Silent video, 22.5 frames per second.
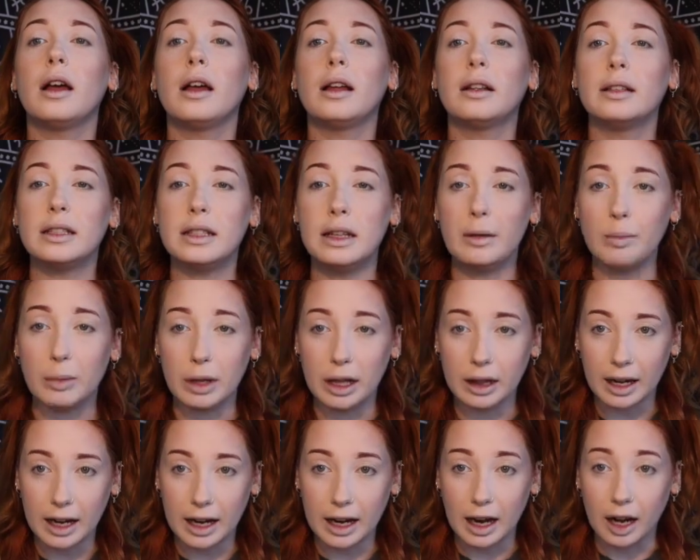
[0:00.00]

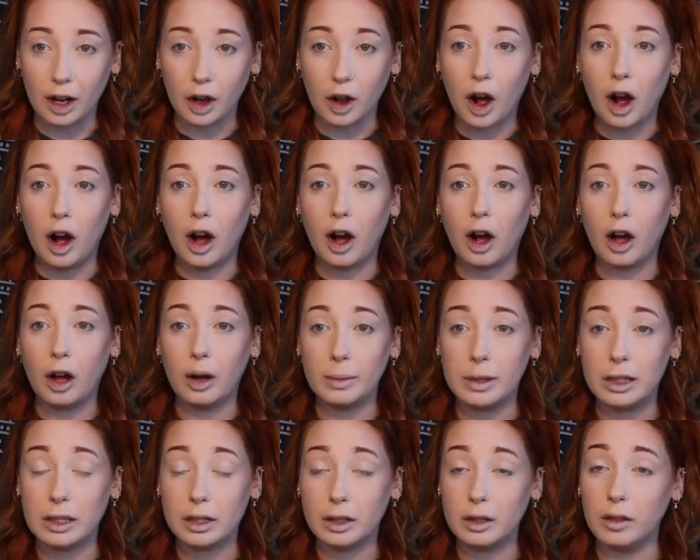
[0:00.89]
simulate and calm
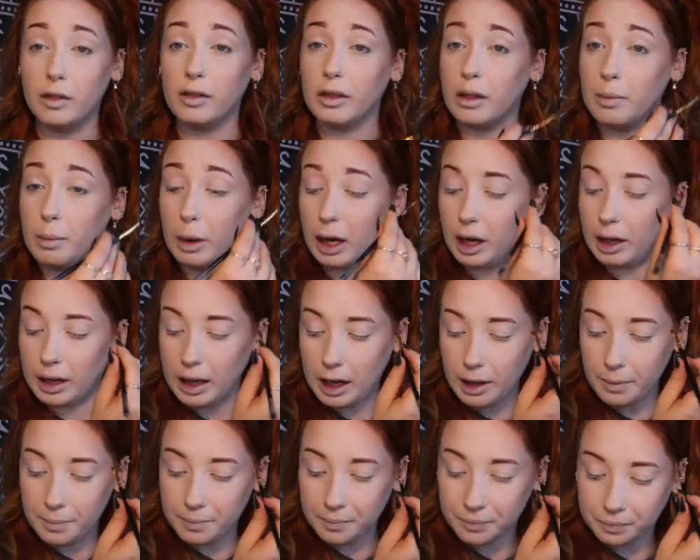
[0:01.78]
and soothe the
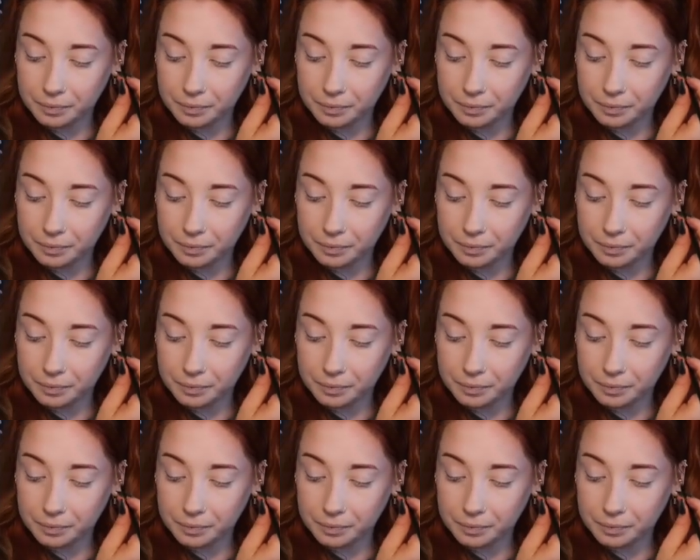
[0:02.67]
body.